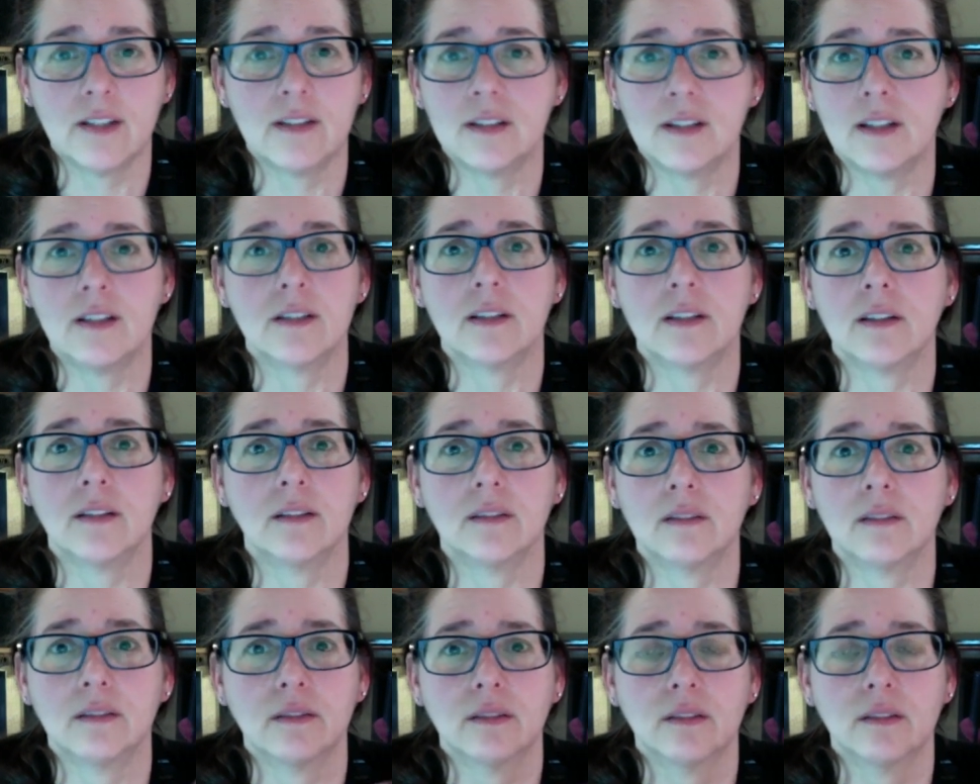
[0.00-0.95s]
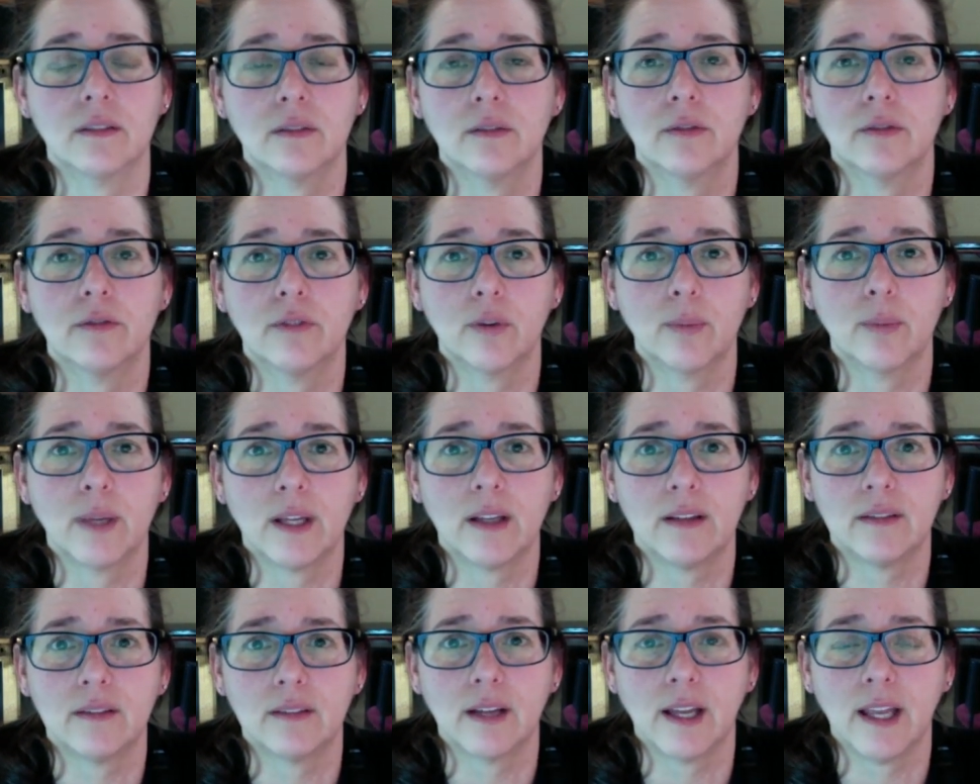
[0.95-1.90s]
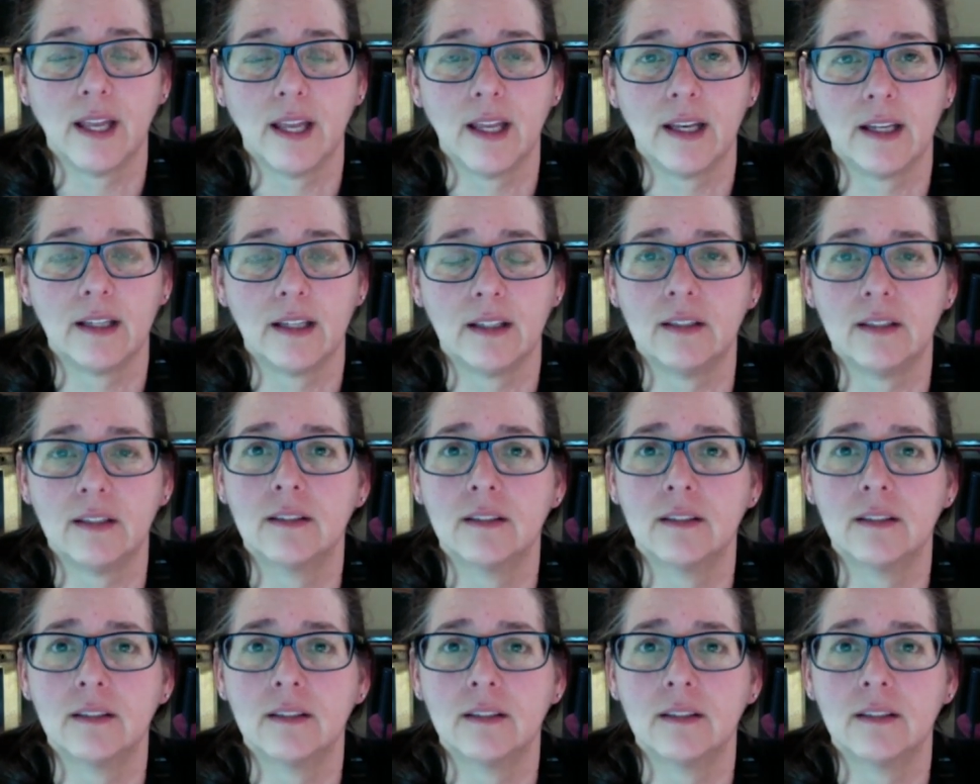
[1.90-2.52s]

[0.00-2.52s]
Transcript: season for me. I hate it.